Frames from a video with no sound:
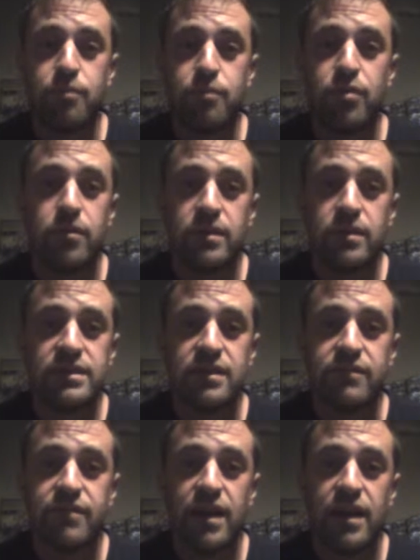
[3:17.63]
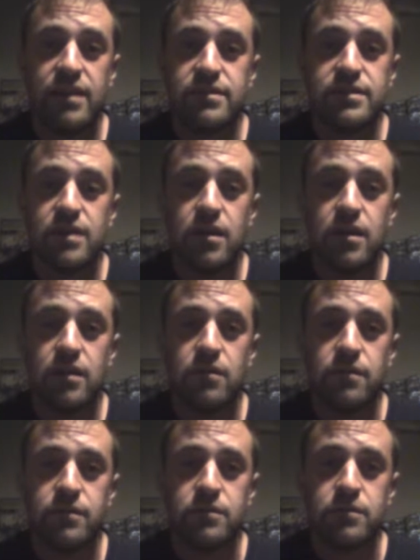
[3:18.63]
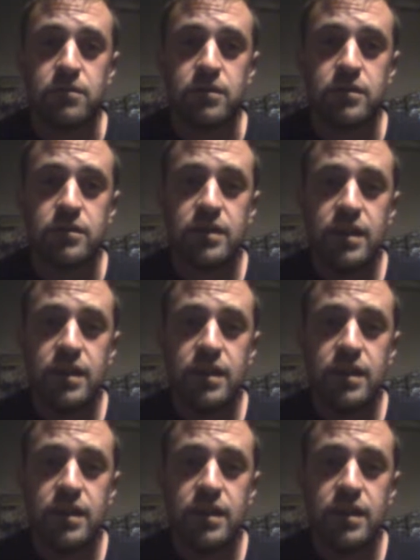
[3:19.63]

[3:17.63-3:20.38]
all pro wrestling fans all over the world.